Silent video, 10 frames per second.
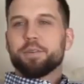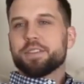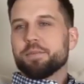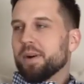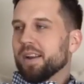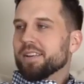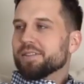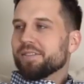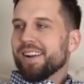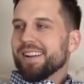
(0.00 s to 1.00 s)
with some buddies,
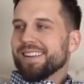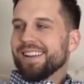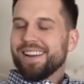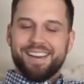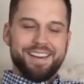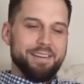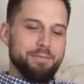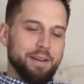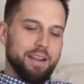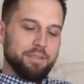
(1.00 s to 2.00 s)
right?
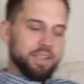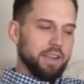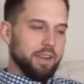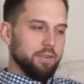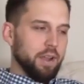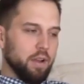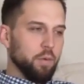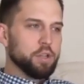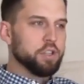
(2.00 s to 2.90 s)
But I was thinking, what's